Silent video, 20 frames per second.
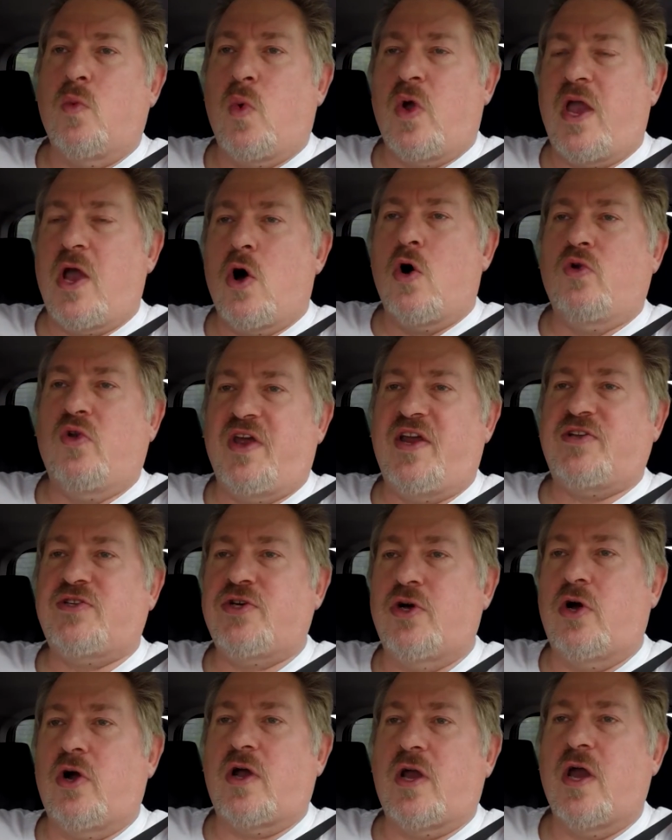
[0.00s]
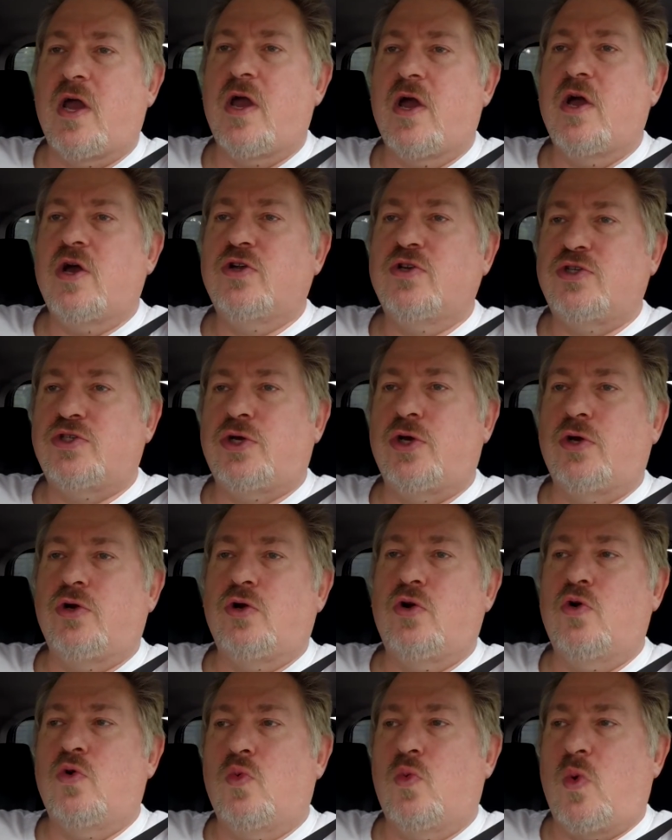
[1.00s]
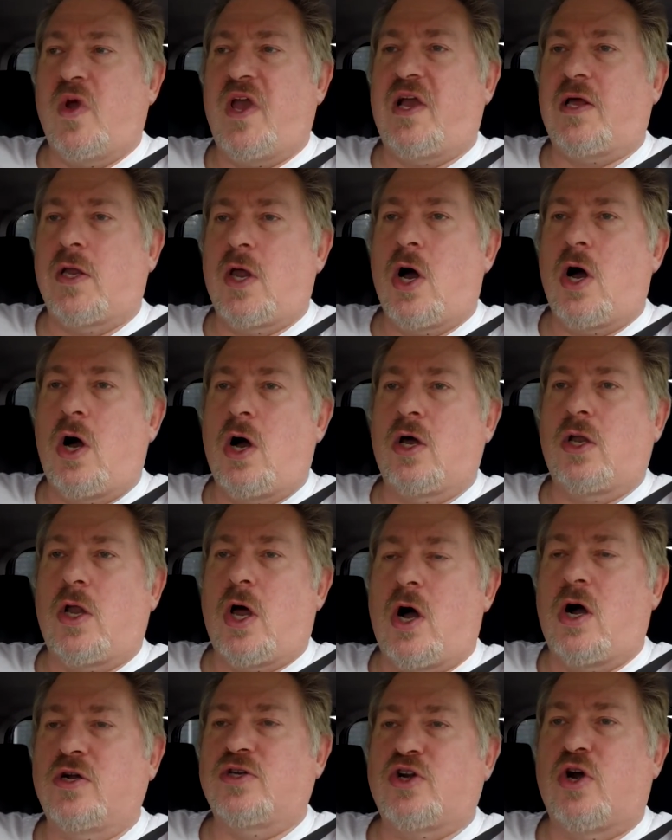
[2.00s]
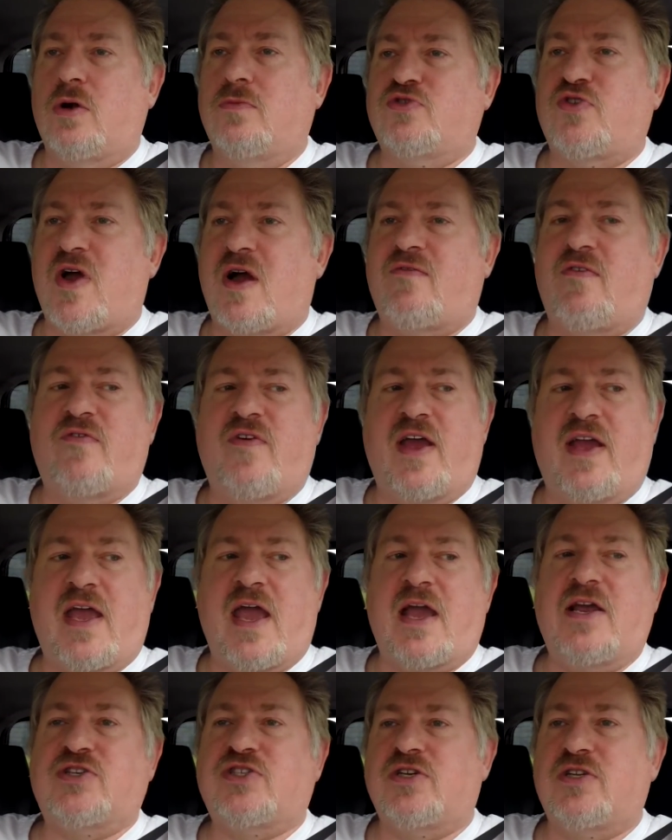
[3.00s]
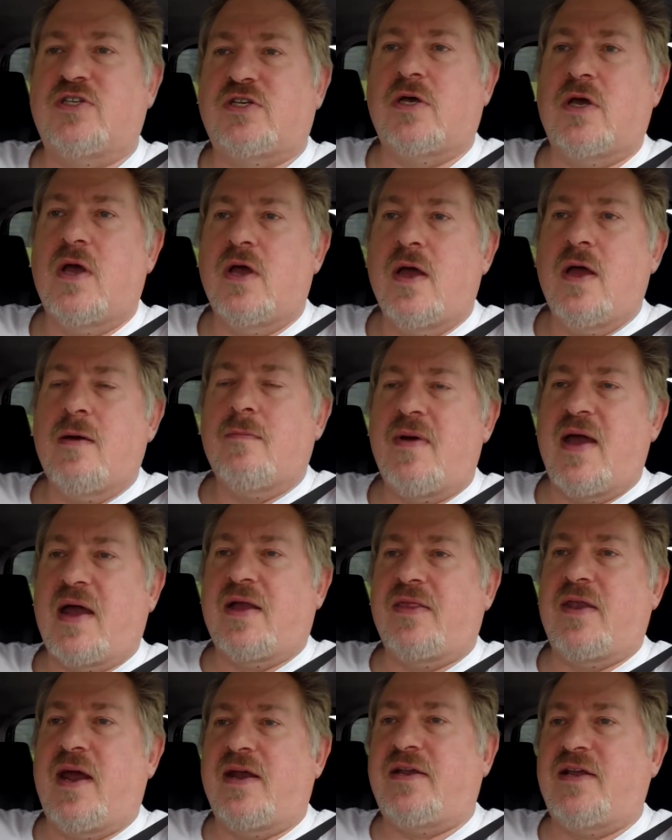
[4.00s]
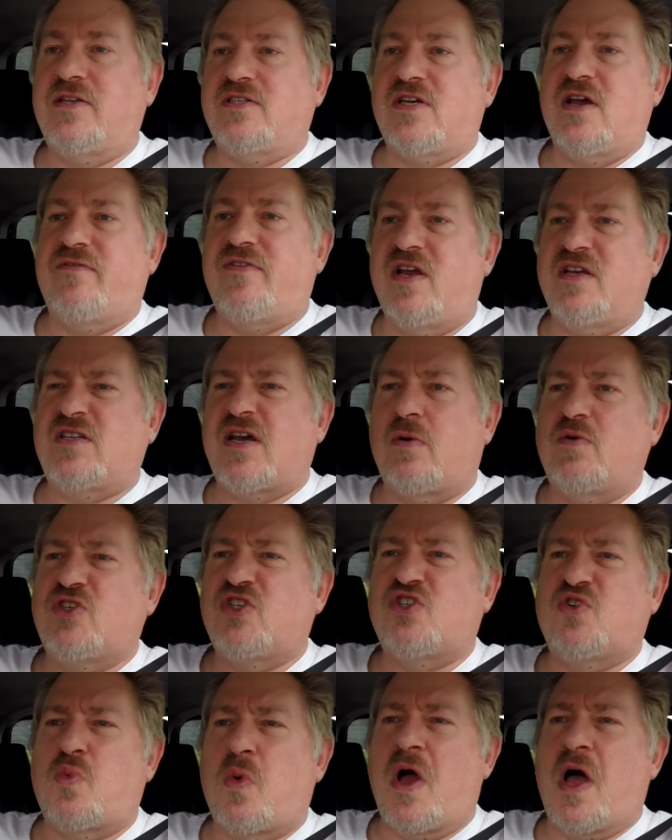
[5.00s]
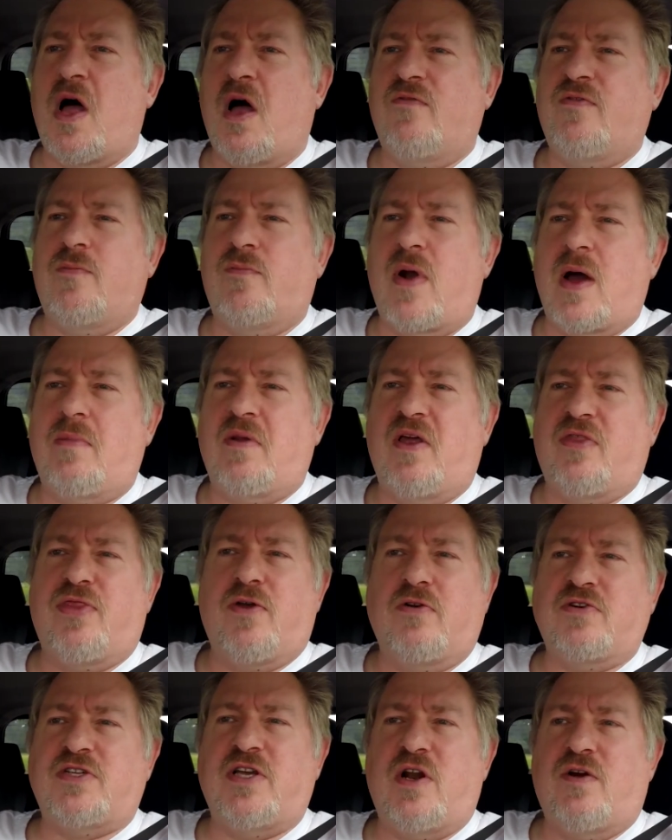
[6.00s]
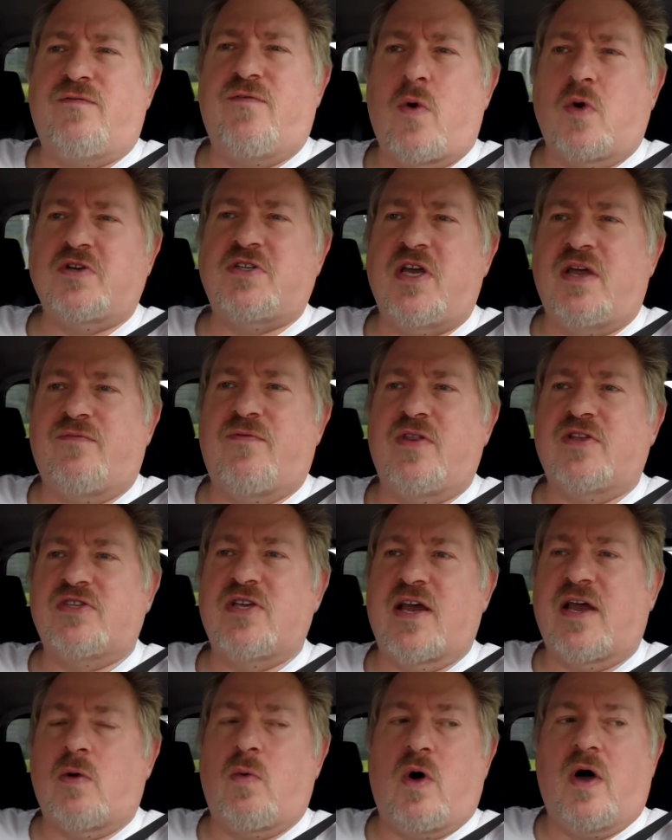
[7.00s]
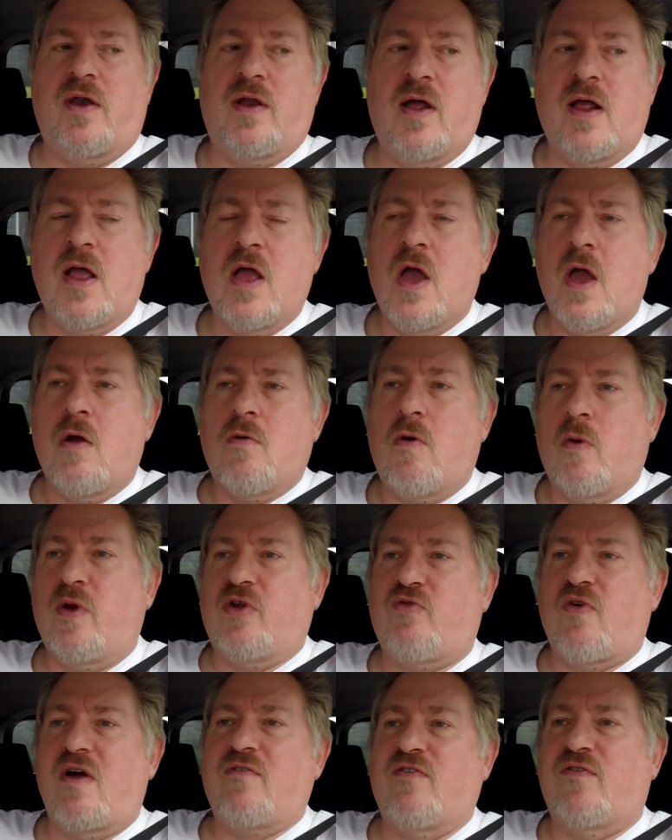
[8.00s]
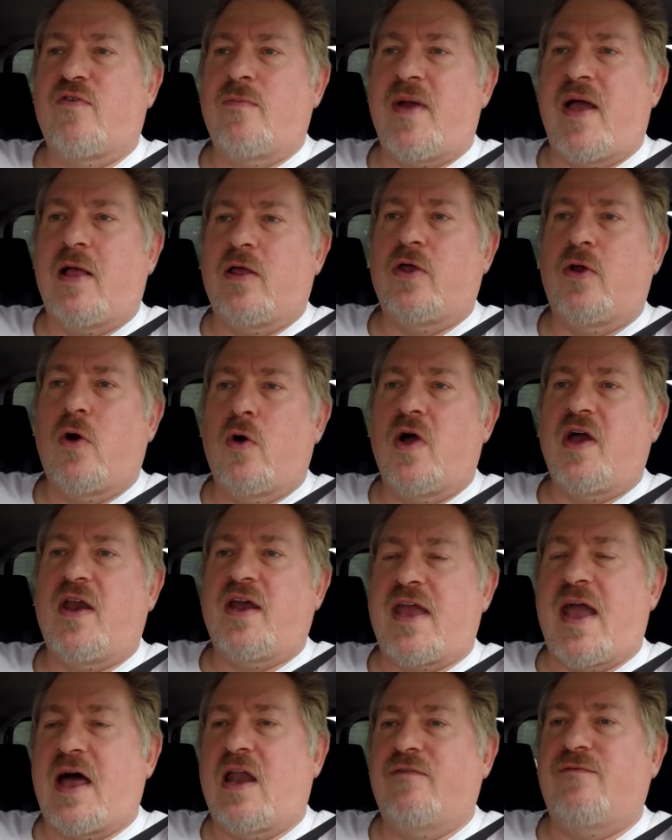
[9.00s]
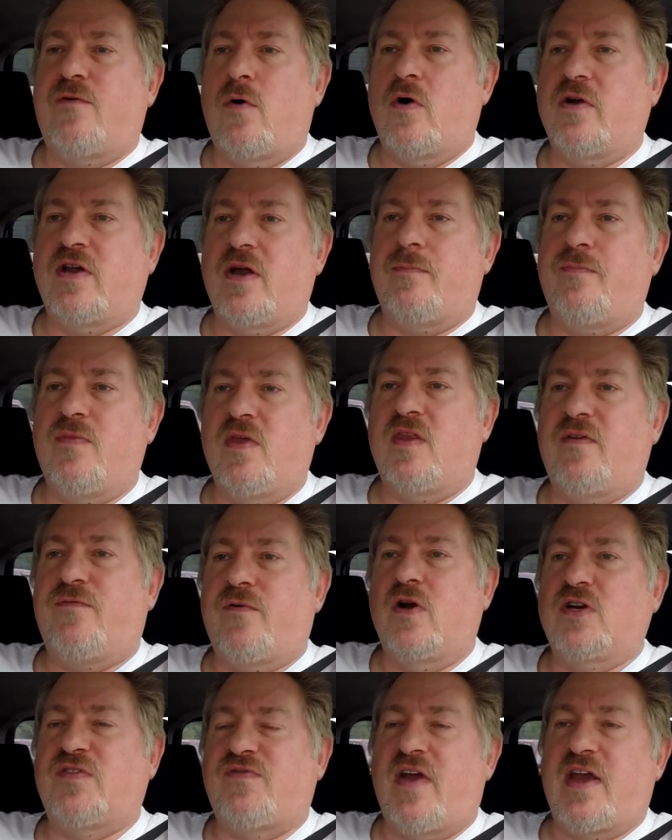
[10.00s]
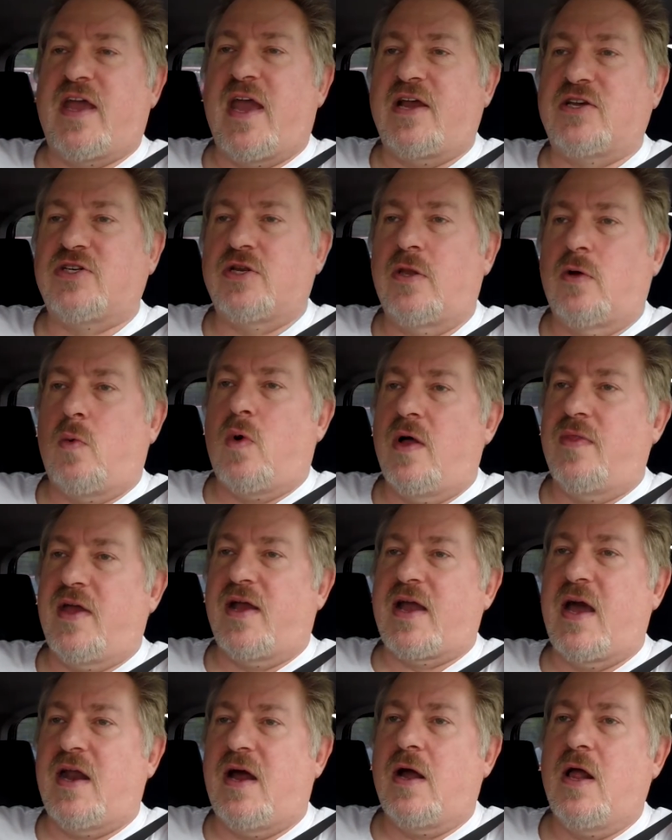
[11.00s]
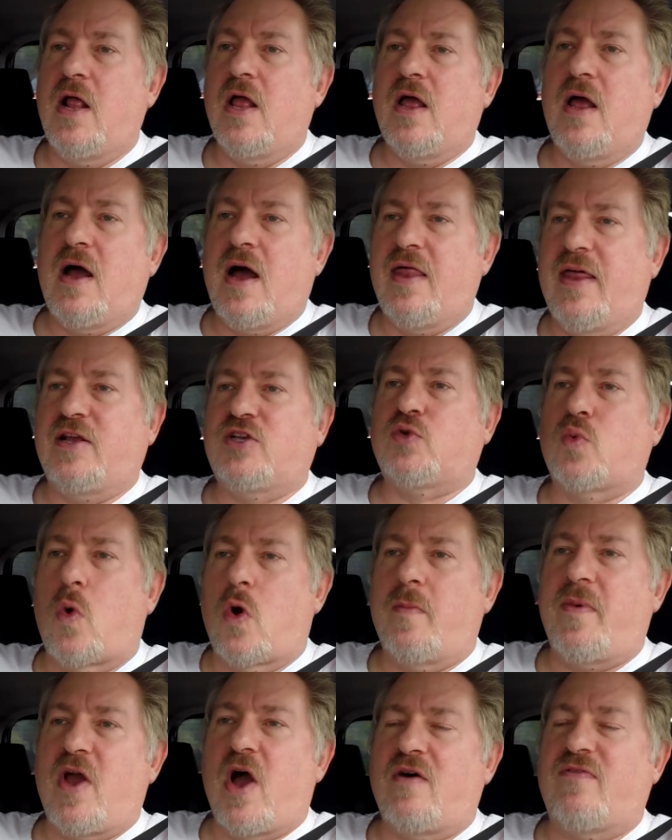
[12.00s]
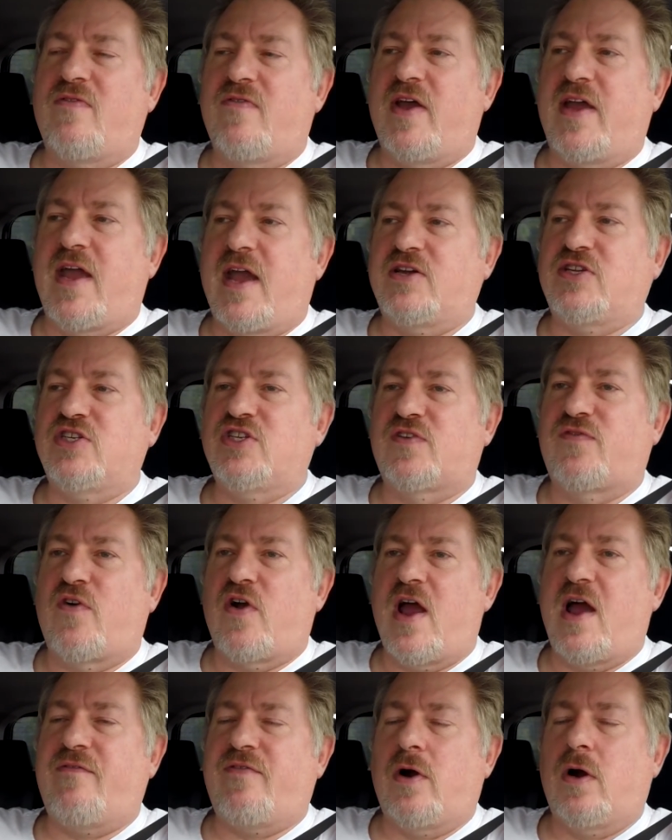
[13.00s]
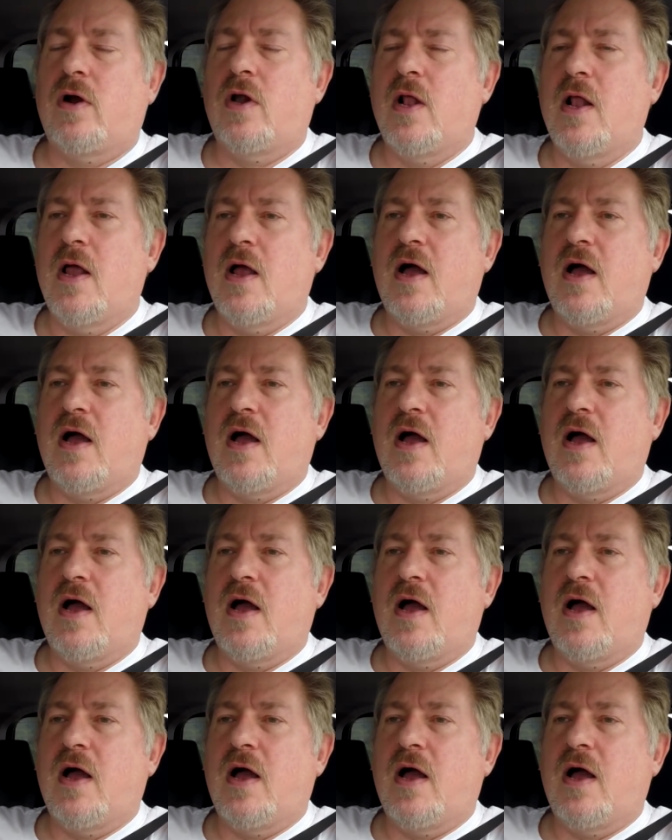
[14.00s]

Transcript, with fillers: We only took two week long, long term travel vacations back in the 1970s. I was 12 and probably 13 or 14 for the second one, where we traveled from Illinois to California in the first vacation, the one that kind of, I think, swore me off of vacations forever.